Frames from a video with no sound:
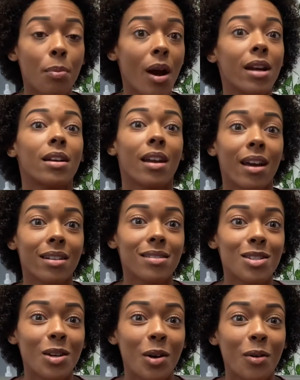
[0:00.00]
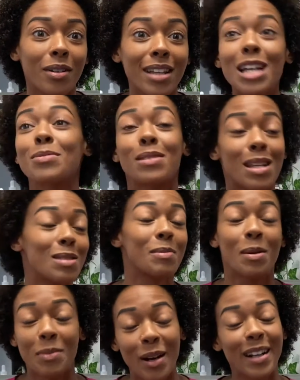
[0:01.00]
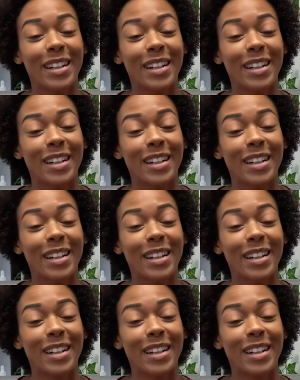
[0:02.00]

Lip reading: pride in that. So that's what sets me apart.